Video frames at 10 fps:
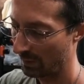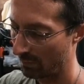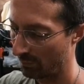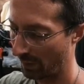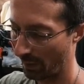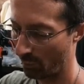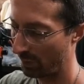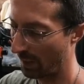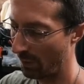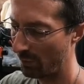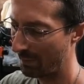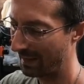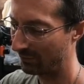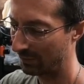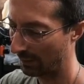But I would
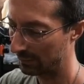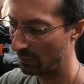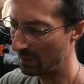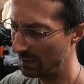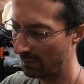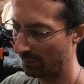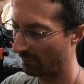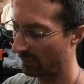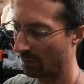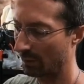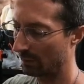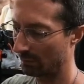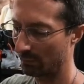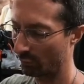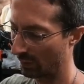imagine like you can get this done
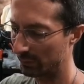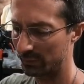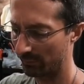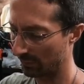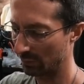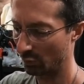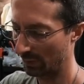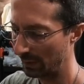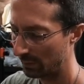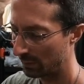relatively quick.